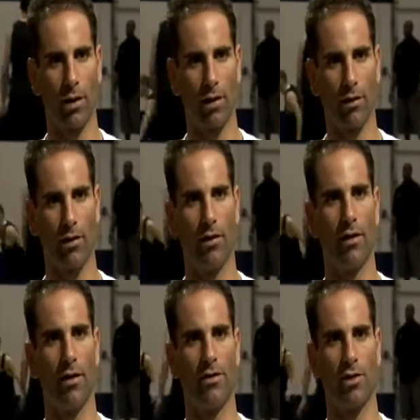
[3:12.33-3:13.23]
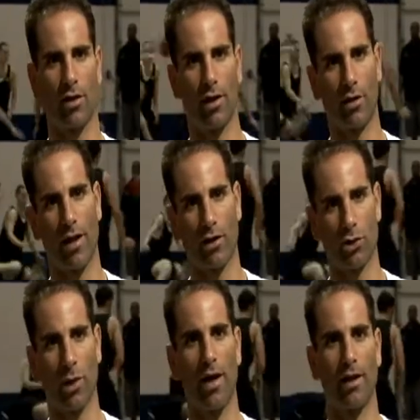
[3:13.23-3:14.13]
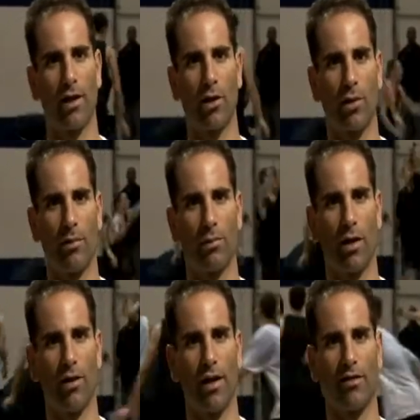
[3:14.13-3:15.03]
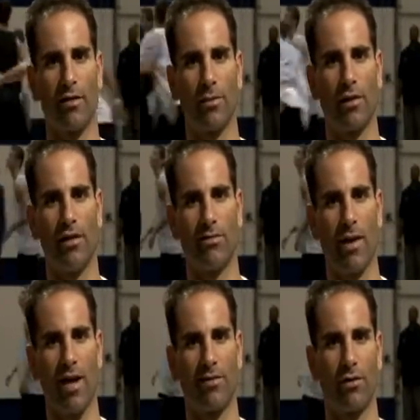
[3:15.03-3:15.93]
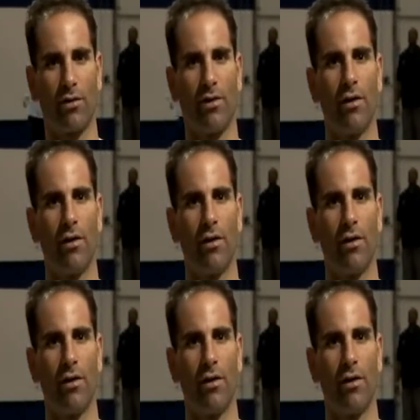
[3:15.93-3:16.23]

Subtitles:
player until they learn how to train like a great player, and that's something he's mastered.